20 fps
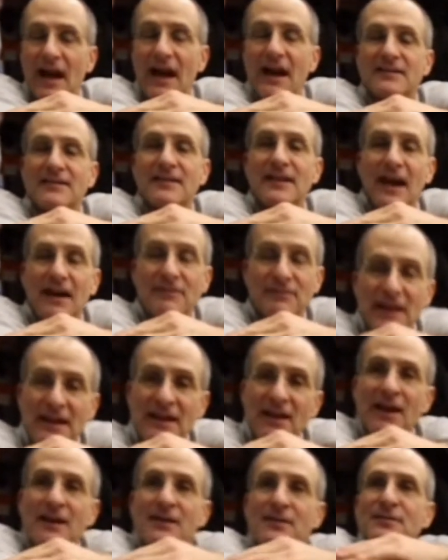Yeah, I've
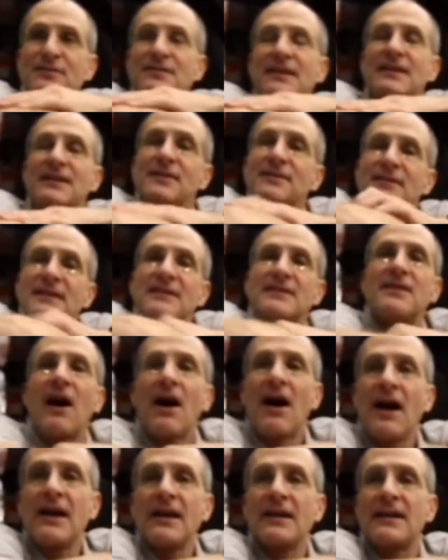done a lot of cities at
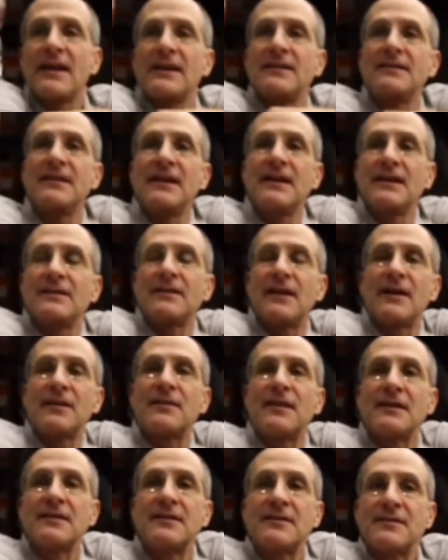night, and then
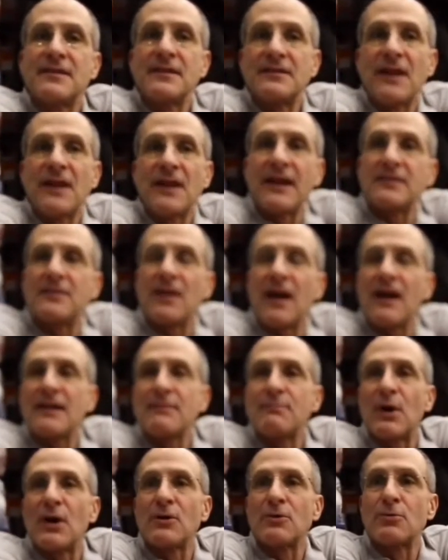the
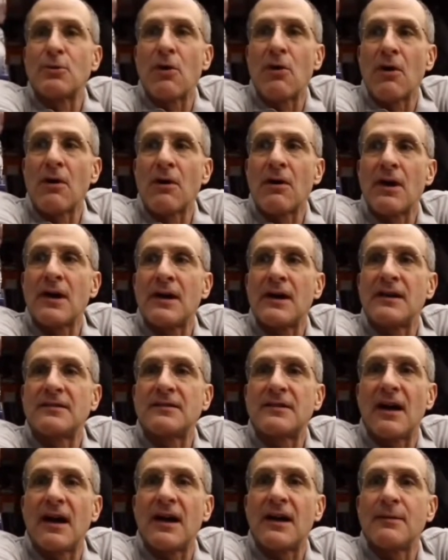nighttime aurora
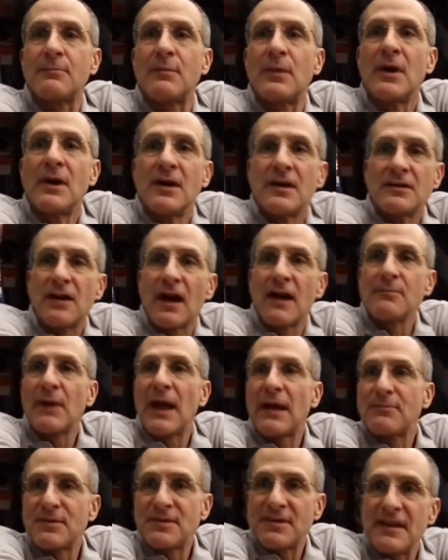and
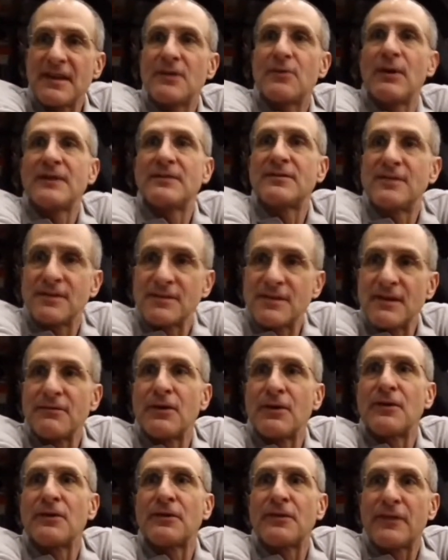time-lapse sequences
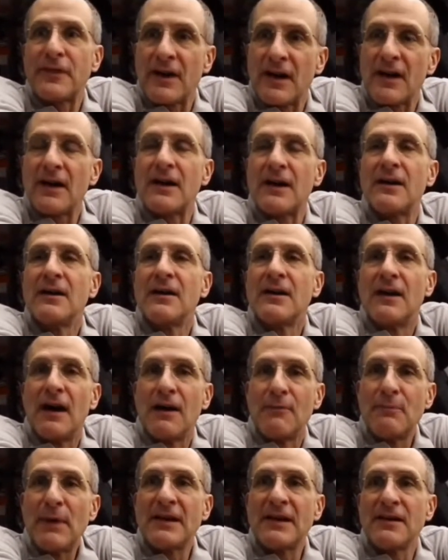of Earth.
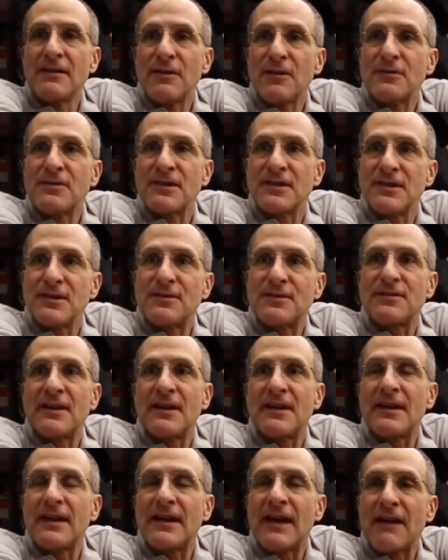Many of those that you
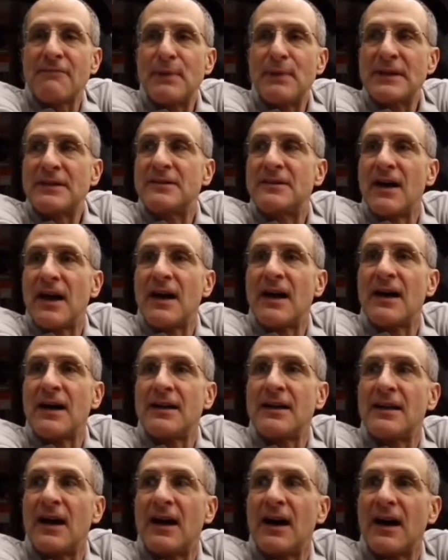see have been
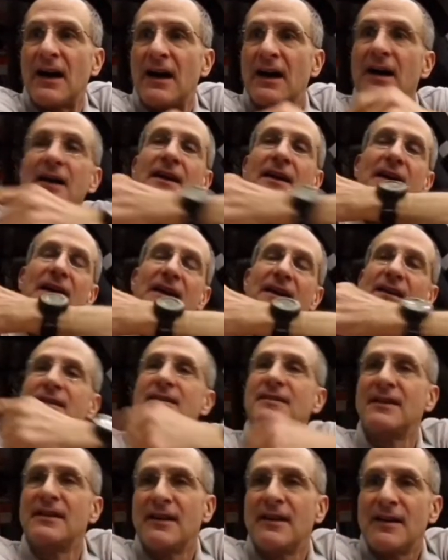done
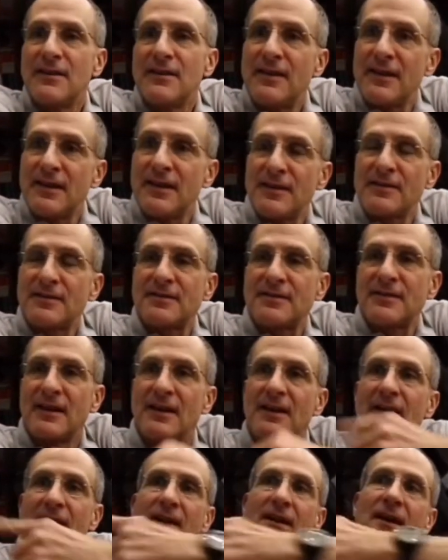in this